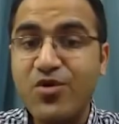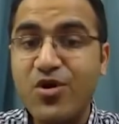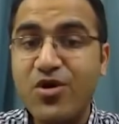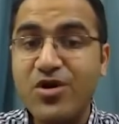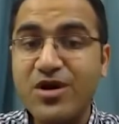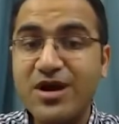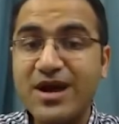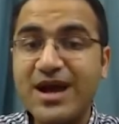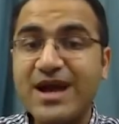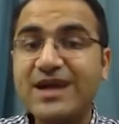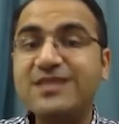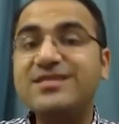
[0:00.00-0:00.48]

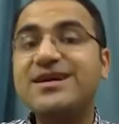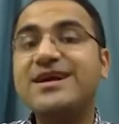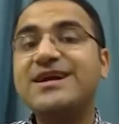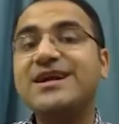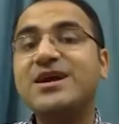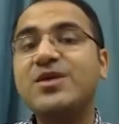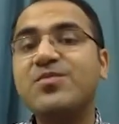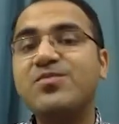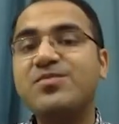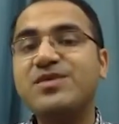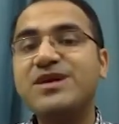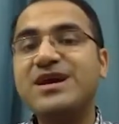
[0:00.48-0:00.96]
bronchi that
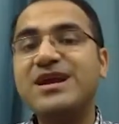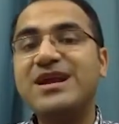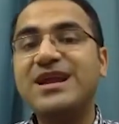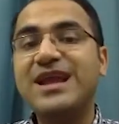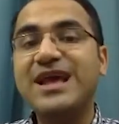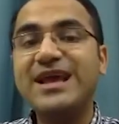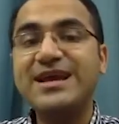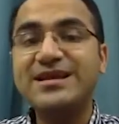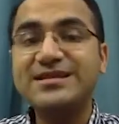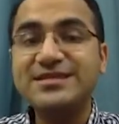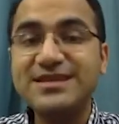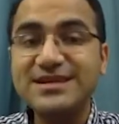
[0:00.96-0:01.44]
appear
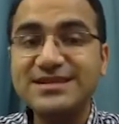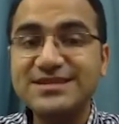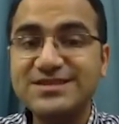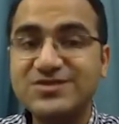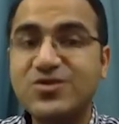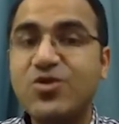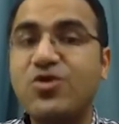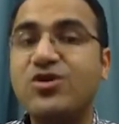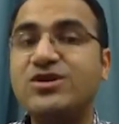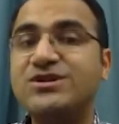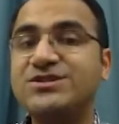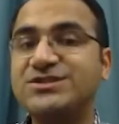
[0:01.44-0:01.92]
like this
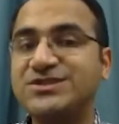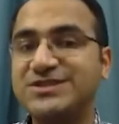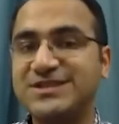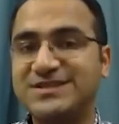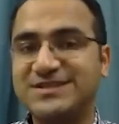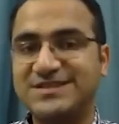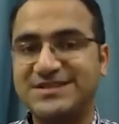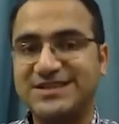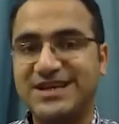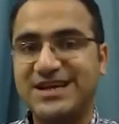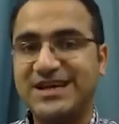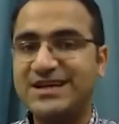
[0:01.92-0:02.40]
on
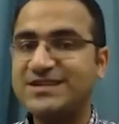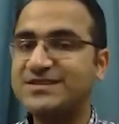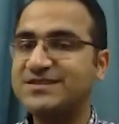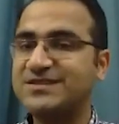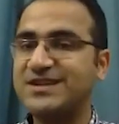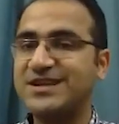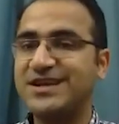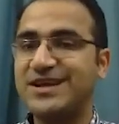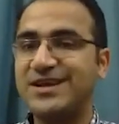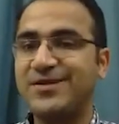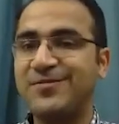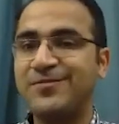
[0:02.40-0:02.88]
chest
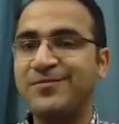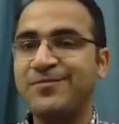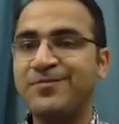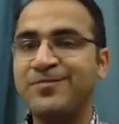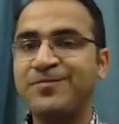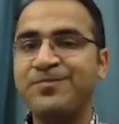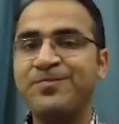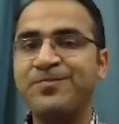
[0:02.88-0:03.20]
x-ray.